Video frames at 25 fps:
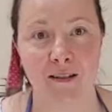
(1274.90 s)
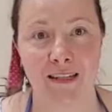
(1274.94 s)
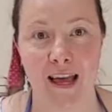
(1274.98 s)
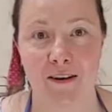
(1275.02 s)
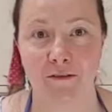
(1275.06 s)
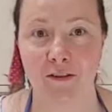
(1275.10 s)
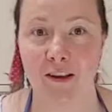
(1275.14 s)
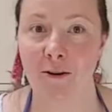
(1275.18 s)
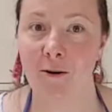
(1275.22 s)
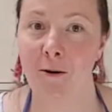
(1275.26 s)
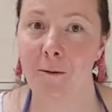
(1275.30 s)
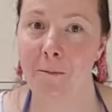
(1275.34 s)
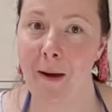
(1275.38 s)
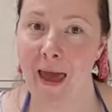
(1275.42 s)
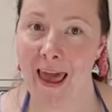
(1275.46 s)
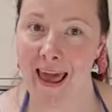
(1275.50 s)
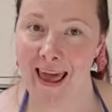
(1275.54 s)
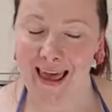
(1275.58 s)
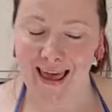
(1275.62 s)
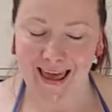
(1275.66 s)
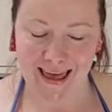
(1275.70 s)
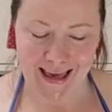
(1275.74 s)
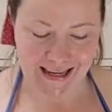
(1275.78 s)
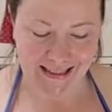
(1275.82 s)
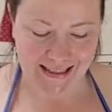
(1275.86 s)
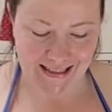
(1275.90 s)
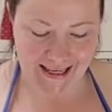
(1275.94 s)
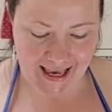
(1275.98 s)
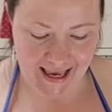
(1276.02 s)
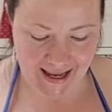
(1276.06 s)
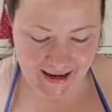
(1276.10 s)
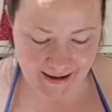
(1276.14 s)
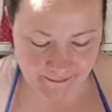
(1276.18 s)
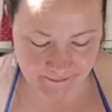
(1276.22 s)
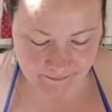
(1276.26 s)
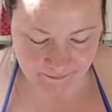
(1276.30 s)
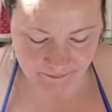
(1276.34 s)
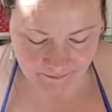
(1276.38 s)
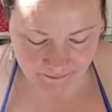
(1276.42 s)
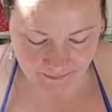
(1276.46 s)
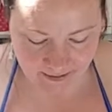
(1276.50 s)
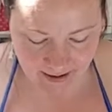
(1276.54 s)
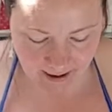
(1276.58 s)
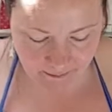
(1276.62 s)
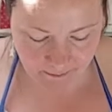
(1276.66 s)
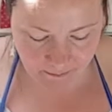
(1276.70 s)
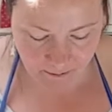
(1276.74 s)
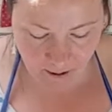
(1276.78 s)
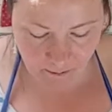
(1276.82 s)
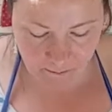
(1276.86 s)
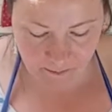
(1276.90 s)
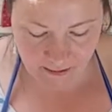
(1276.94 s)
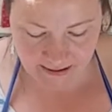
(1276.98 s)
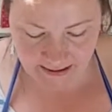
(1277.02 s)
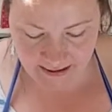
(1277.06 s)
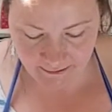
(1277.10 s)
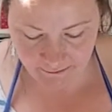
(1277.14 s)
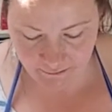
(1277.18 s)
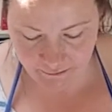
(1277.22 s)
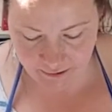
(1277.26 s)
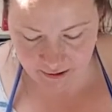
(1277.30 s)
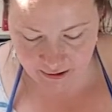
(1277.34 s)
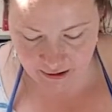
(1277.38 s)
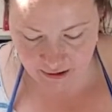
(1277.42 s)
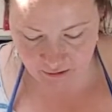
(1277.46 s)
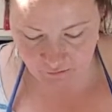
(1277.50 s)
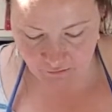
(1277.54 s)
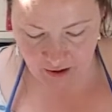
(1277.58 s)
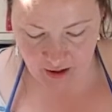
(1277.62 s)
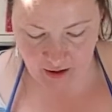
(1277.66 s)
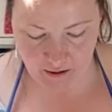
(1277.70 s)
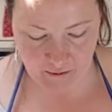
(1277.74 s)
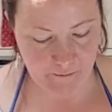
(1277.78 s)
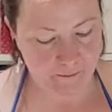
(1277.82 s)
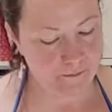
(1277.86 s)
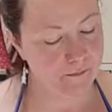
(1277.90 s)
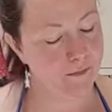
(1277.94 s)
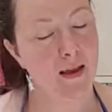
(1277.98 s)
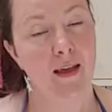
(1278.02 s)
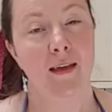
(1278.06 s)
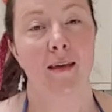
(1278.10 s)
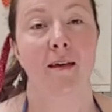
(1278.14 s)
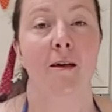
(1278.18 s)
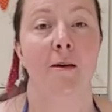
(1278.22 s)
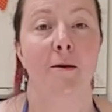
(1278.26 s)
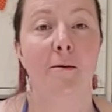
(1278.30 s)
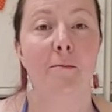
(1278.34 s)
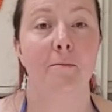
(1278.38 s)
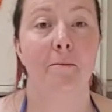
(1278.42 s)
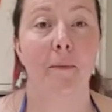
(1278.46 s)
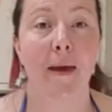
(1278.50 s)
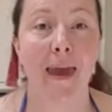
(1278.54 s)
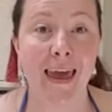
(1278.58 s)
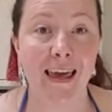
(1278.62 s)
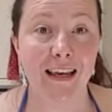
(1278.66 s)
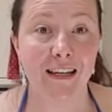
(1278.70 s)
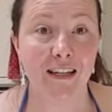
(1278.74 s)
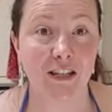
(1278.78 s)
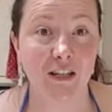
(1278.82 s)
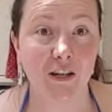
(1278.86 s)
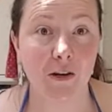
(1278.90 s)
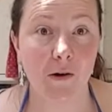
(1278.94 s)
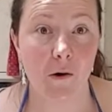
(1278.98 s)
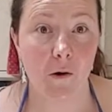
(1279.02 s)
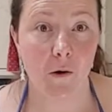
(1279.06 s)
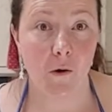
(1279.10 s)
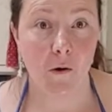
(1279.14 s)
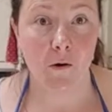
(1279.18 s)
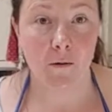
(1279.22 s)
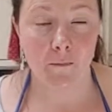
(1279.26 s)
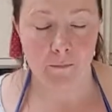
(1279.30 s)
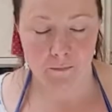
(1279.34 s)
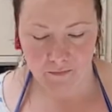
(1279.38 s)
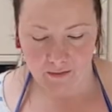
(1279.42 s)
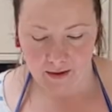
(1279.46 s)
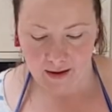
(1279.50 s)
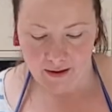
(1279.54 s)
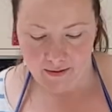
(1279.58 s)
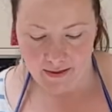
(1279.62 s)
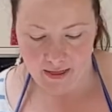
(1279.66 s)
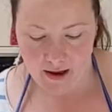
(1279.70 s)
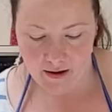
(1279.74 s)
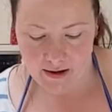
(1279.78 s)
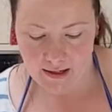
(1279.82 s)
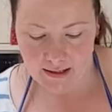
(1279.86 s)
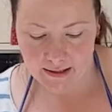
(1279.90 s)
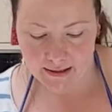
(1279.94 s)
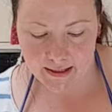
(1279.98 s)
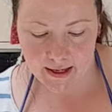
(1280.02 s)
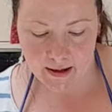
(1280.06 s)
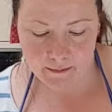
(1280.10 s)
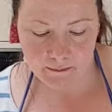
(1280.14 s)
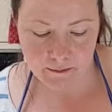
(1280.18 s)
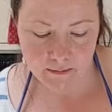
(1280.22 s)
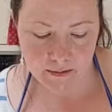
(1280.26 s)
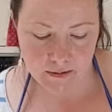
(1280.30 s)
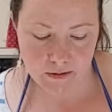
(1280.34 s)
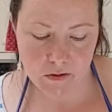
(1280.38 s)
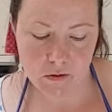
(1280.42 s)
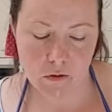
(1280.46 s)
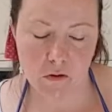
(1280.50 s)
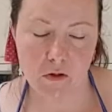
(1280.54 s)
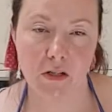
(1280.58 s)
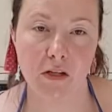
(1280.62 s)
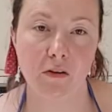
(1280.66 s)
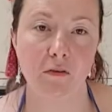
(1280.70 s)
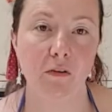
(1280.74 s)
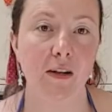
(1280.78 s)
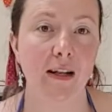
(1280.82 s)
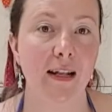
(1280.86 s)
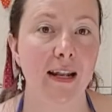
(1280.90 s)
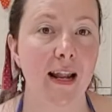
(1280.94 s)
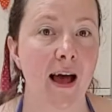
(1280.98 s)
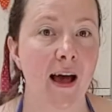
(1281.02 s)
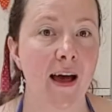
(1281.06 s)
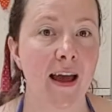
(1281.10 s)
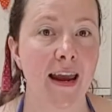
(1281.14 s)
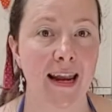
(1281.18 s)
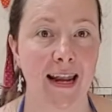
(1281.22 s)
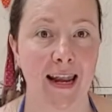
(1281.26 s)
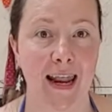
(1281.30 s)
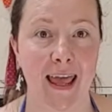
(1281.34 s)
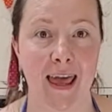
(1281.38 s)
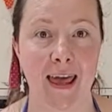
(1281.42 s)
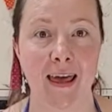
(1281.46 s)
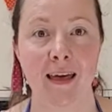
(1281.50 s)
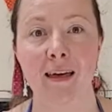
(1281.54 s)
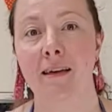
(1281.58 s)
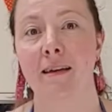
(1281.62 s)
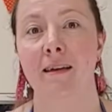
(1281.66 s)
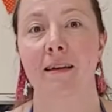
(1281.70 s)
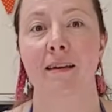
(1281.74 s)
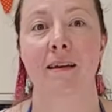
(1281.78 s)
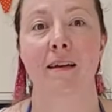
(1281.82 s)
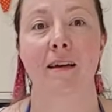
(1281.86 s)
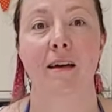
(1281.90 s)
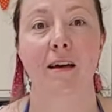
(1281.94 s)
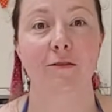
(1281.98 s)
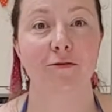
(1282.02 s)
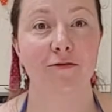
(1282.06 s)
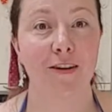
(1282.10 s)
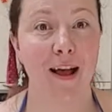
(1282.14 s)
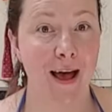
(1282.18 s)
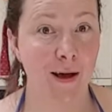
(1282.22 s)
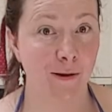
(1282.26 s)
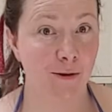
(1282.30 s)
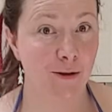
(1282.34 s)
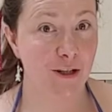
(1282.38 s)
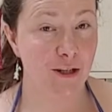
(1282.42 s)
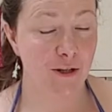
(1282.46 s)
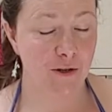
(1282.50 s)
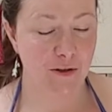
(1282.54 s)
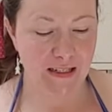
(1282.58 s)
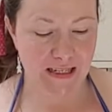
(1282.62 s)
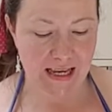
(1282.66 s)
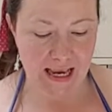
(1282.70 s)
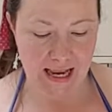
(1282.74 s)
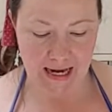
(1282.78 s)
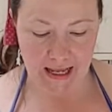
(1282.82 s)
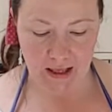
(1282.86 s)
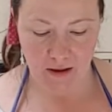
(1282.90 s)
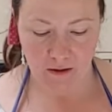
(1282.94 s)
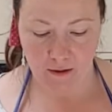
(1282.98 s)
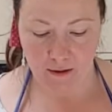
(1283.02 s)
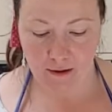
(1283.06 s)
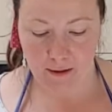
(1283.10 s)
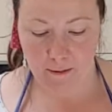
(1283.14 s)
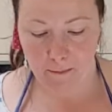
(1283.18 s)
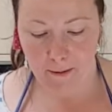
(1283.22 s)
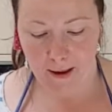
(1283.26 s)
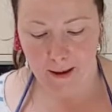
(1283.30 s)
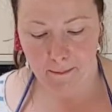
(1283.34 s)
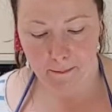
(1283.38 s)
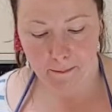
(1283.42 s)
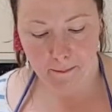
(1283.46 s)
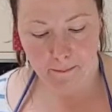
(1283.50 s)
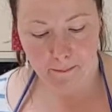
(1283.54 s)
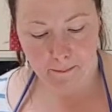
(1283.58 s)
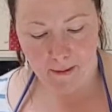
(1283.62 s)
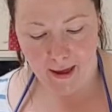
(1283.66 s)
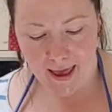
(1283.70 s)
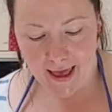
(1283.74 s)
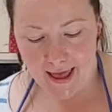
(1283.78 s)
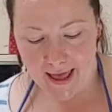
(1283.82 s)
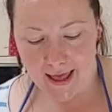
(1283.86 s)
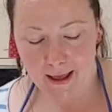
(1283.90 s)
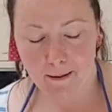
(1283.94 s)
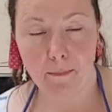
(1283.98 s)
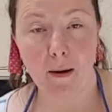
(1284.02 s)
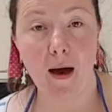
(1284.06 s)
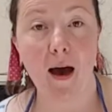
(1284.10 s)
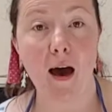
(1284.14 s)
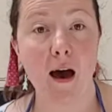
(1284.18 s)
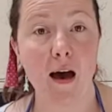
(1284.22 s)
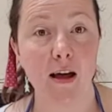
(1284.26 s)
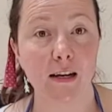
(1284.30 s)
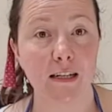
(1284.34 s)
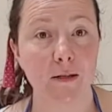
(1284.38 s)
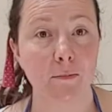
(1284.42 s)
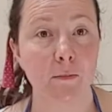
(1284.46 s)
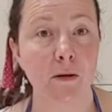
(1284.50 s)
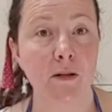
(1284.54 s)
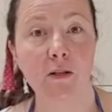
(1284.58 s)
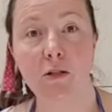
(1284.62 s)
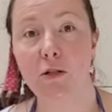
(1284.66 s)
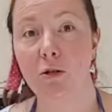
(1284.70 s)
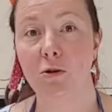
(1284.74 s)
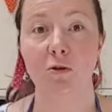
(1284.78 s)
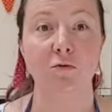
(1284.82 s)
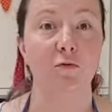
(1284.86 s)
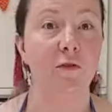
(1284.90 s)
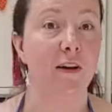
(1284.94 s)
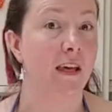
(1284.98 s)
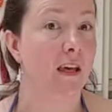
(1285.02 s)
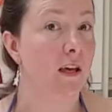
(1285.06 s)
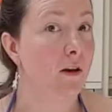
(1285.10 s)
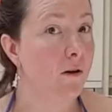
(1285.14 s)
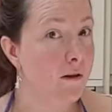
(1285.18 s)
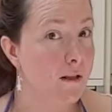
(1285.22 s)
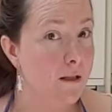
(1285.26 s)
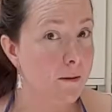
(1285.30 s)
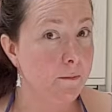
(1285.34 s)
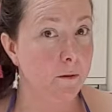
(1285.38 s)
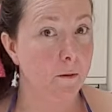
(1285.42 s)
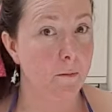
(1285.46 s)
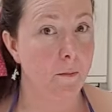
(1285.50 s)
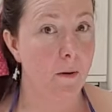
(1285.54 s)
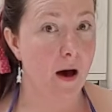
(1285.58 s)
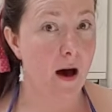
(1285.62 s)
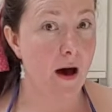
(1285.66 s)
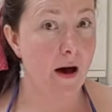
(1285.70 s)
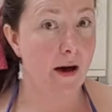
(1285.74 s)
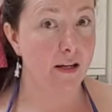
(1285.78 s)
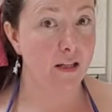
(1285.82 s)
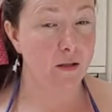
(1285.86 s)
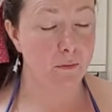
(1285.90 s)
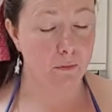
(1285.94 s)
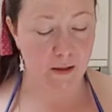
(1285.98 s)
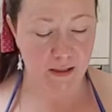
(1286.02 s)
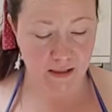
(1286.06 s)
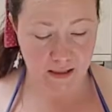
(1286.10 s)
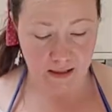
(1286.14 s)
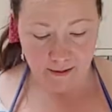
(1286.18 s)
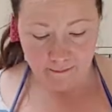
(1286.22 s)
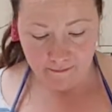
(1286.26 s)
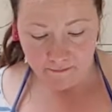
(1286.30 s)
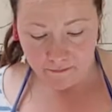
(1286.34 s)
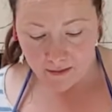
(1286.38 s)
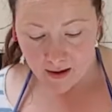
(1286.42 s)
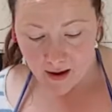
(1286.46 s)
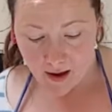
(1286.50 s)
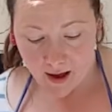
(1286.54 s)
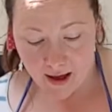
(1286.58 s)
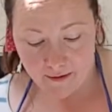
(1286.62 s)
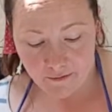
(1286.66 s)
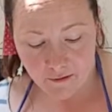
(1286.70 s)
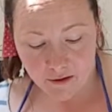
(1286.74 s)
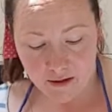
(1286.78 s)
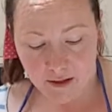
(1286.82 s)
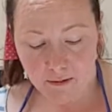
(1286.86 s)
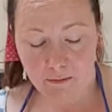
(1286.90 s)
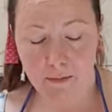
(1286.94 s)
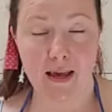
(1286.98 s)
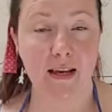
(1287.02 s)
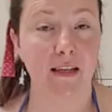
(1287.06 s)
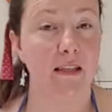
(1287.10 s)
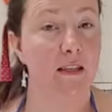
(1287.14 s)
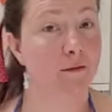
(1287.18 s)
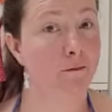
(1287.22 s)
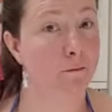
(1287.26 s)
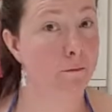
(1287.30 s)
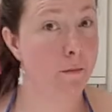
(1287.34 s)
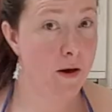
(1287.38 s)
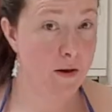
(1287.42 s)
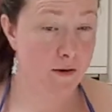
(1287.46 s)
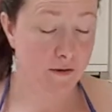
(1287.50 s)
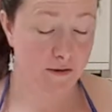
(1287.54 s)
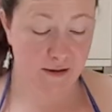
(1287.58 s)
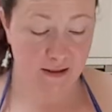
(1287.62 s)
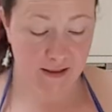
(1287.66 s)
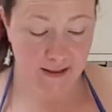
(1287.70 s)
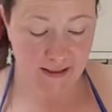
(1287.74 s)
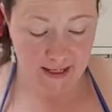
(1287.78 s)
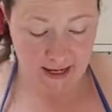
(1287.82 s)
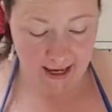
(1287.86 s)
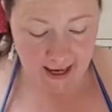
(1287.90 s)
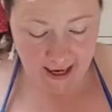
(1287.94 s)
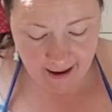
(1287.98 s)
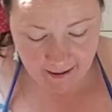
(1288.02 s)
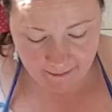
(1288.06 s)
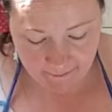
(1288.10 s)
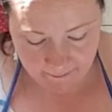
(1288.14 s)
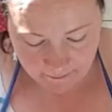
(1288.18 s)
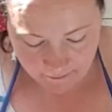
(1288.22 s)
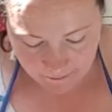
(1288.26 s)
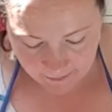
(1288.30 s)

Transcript: whatever you're baking it in and pop it in front of you. Make sure there is some sort of lining around your tin. It could be baking parchment or reusable parchment. I've got a mix of both today.